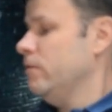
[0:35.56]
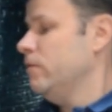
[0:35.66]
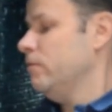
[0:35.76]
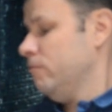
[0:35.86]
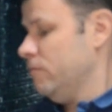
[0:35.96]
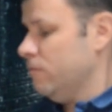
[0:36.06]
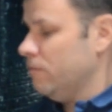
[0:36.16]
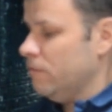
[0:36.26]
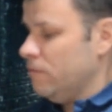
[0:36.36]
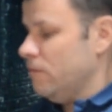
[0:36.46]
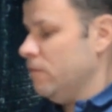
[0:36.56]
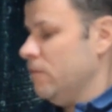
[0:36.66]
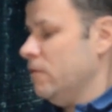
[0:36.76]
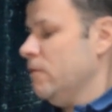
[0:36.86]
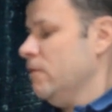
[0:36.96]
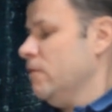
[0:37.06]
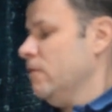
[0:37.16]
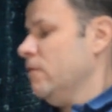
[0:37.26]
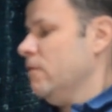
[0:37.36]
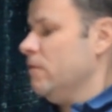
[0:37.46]

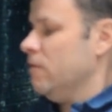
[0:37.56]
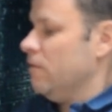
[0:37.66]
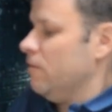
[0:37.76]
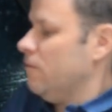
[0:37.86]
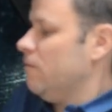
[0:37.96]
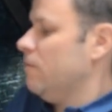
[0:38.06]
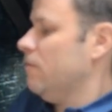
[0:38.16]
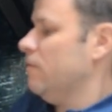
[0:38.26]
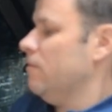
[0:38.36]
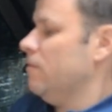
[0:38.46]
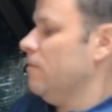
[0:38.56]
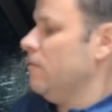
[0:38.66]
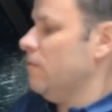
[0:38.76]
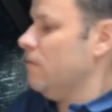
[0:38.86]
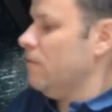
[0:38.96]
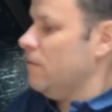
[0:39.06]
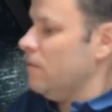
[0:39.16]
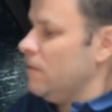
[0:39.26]
Nobody speaks.